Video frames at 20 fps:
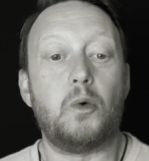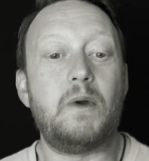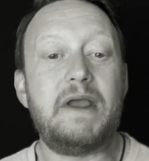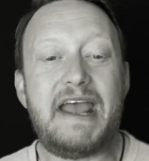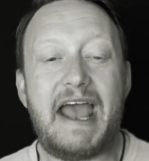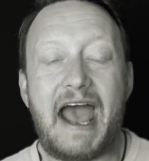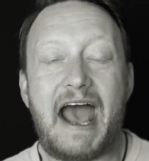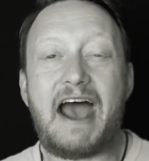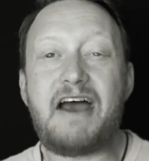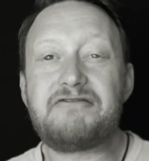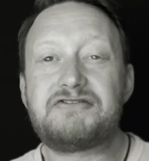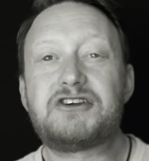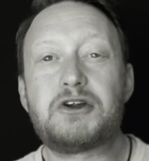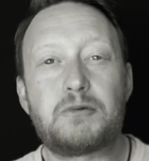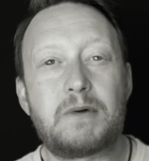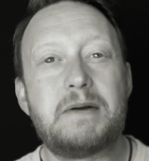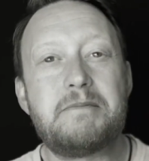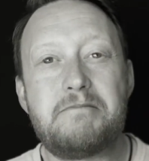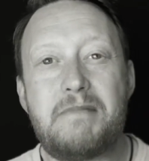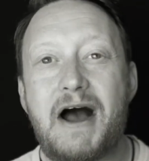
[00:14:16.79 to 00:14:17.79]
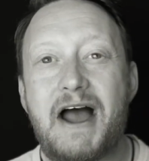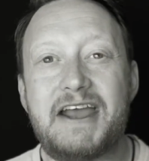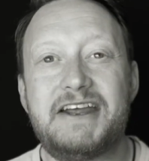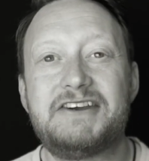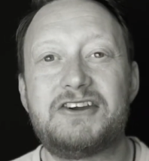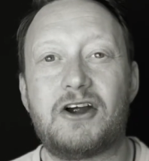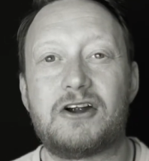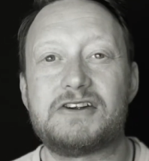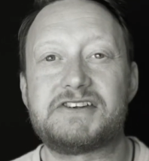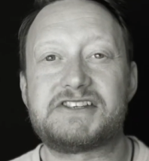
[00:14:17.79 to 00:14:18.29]
we have to
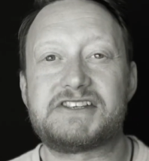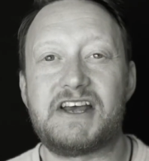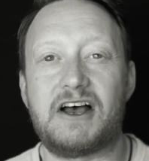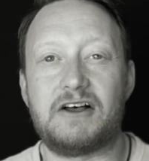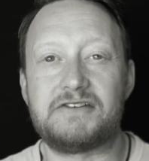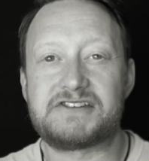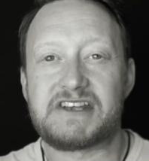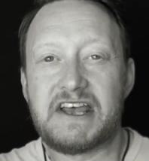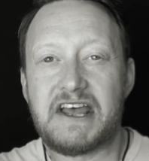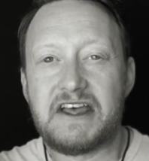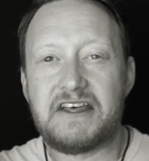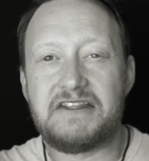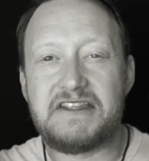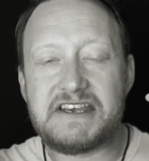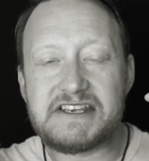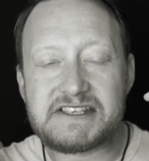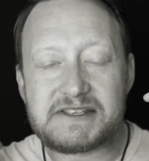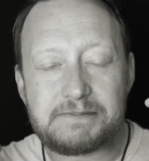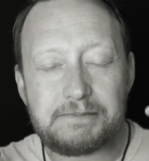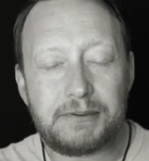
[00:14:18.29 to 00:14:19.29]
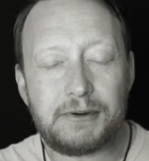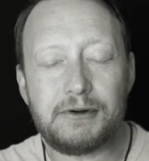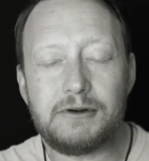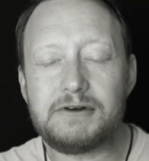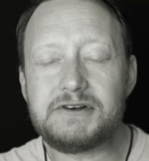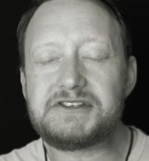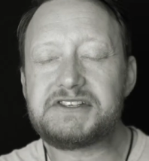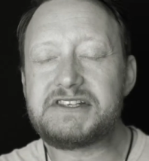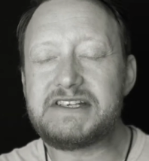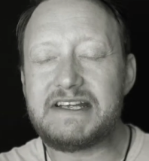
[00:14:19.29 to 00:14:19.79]
remind ourselves this
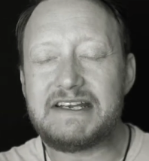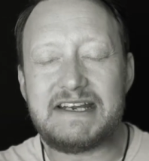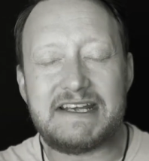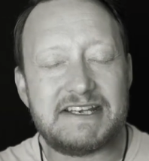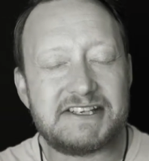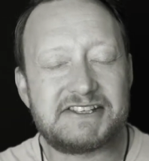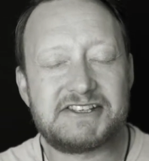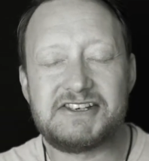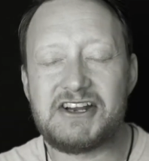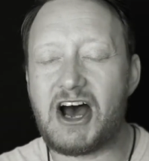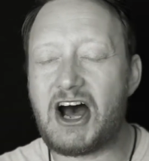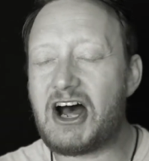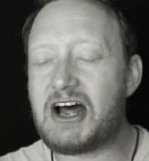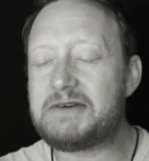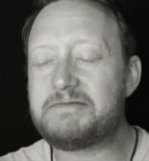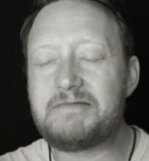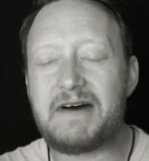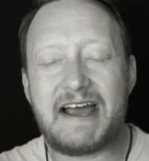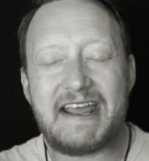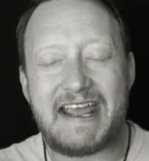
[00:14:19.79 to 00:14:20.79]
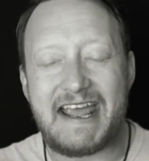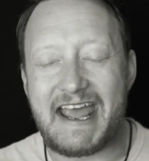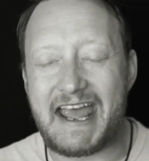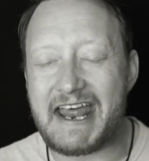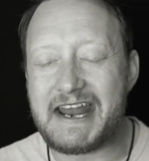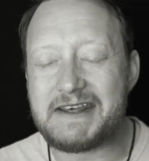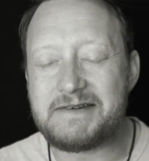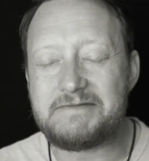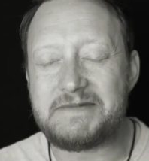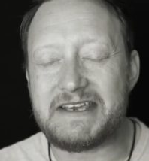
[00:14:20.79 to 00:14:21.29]
person is not my
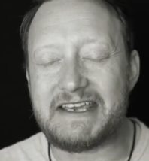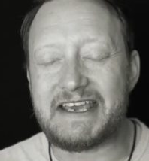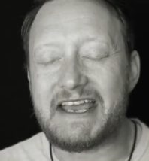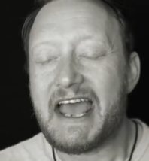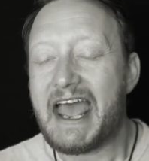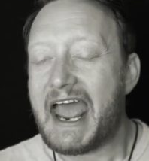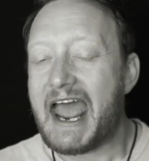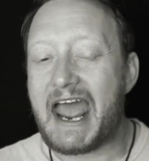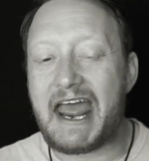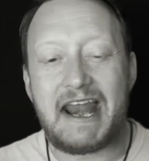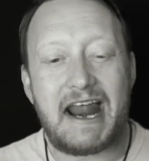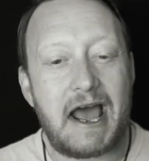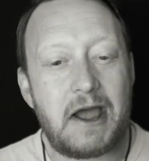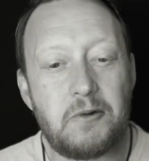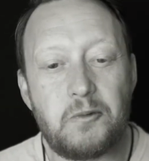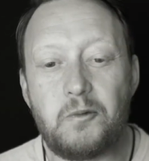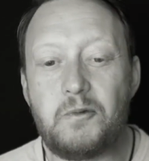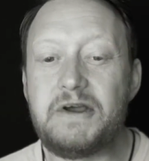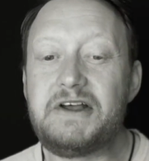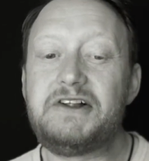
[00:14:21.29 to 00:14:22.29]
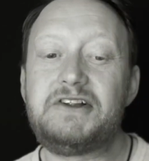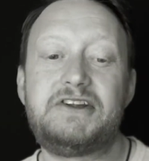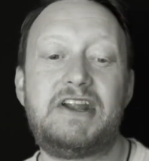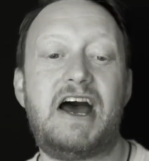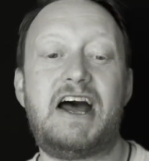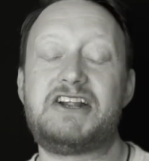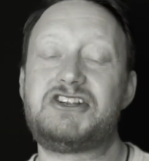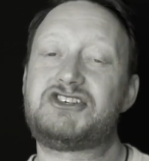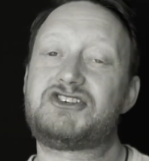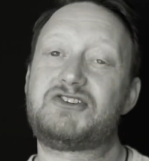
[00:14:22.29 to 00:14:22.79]
enemy, and I will
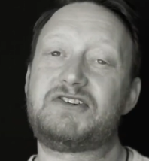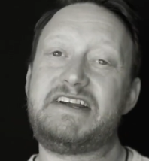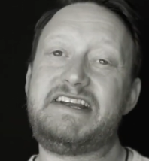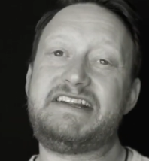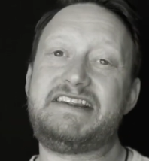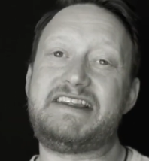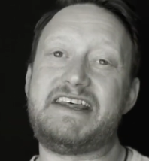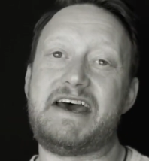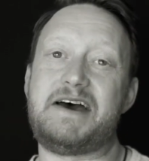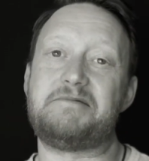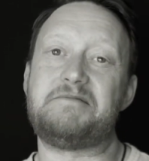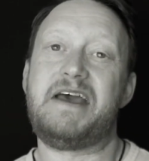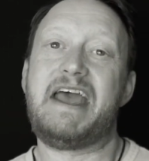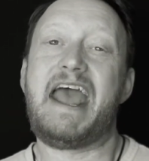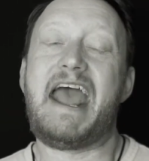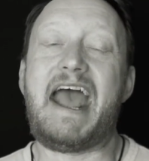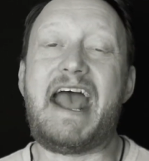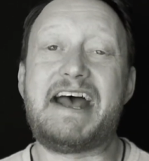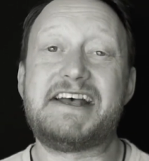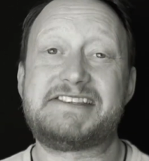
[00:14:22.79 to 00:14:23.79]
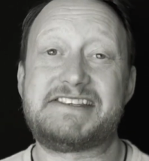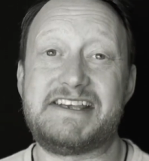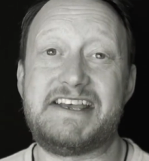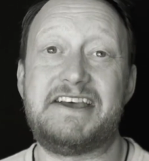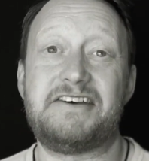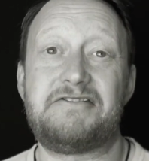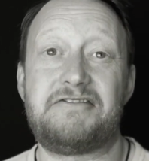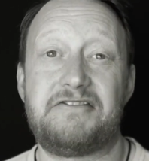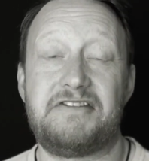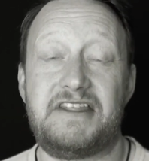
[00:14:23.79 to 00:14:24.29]
not treat them as
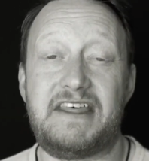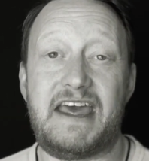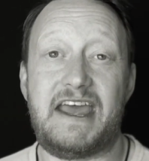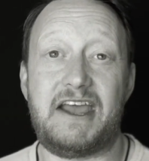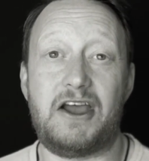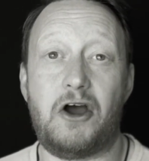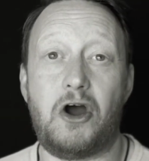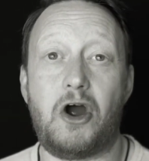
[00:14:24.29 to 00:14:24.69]
if they